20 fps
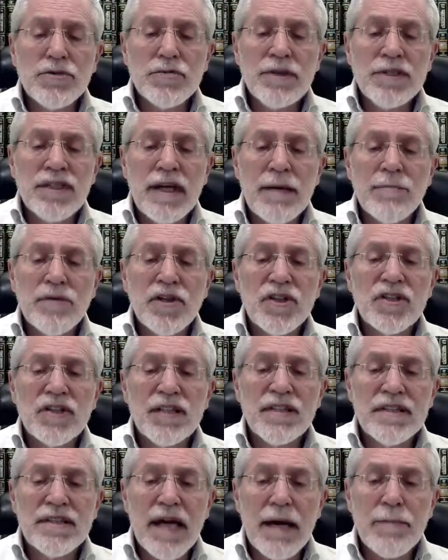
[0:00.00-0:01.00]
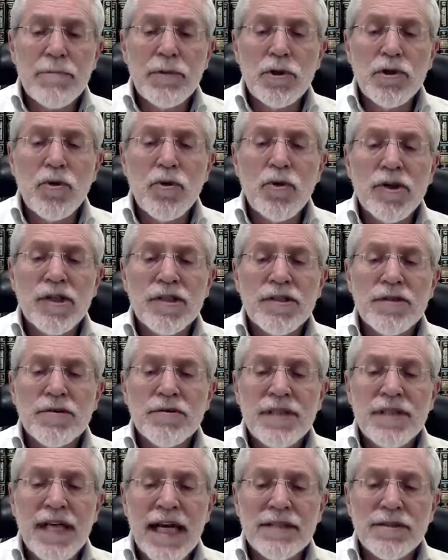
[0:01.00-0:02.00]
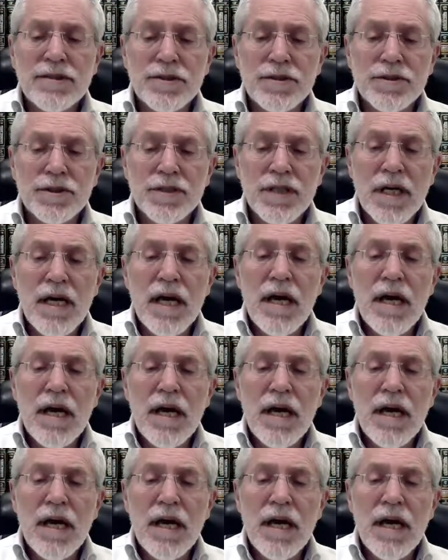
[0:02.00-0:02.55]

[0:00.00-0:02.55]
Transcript: resembling the temple or its utensils,